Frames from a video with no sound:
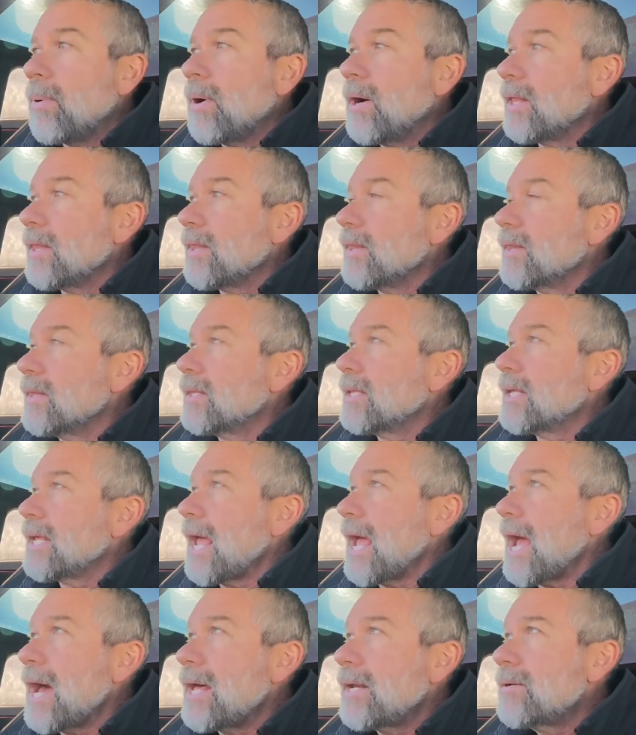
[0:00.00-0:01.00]
But
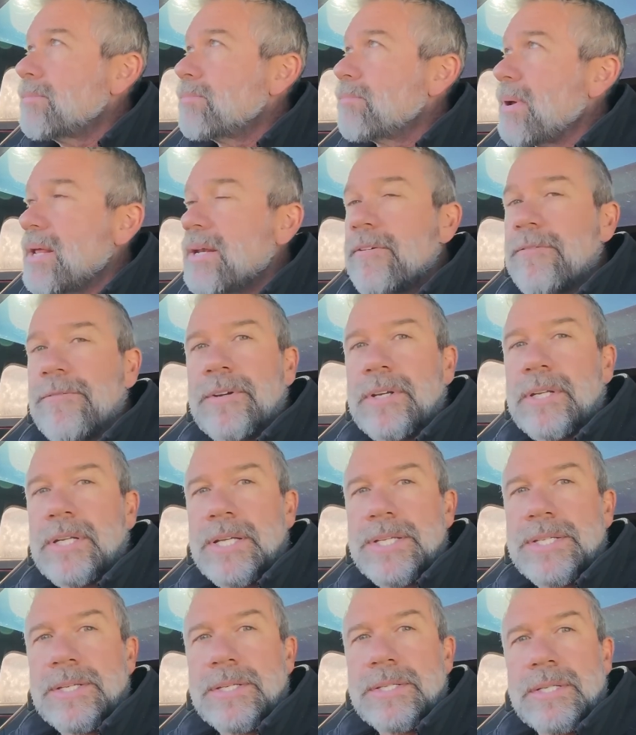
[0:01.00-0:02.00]
the added benefit
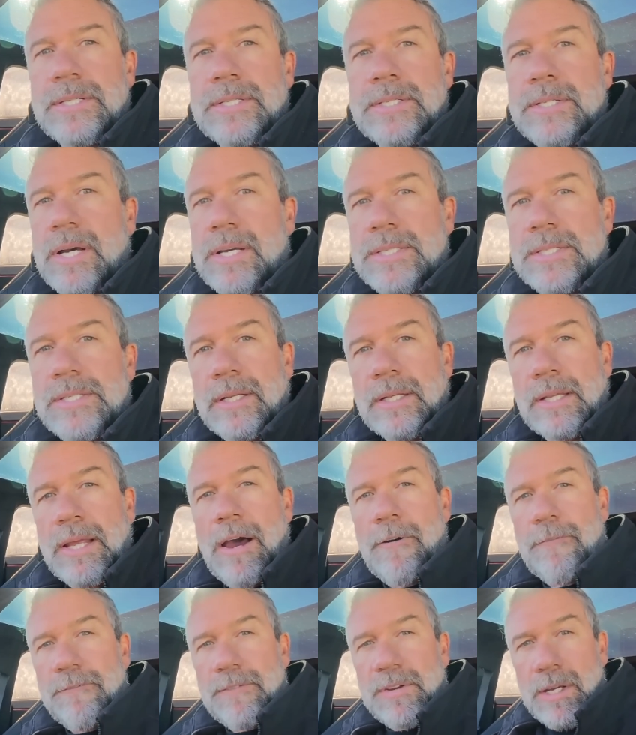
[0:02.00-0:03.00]
is it doesn't
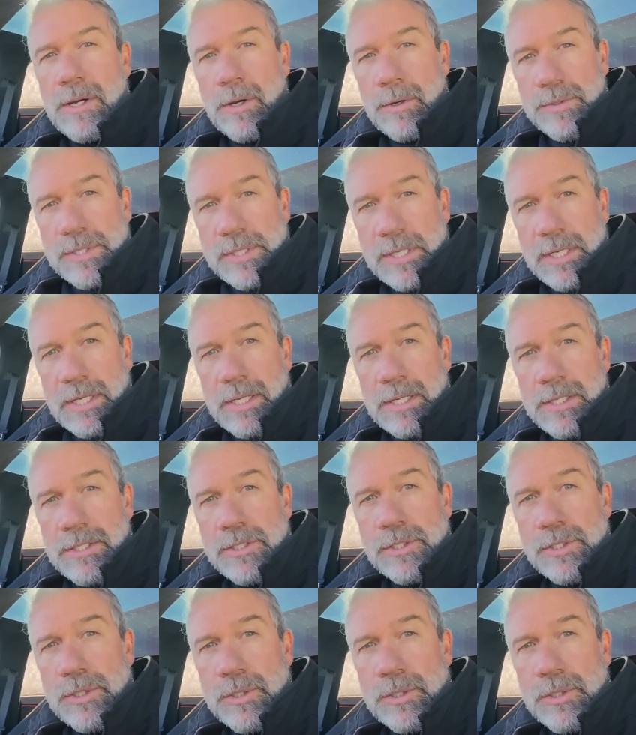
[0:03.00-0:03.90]
allow VOCs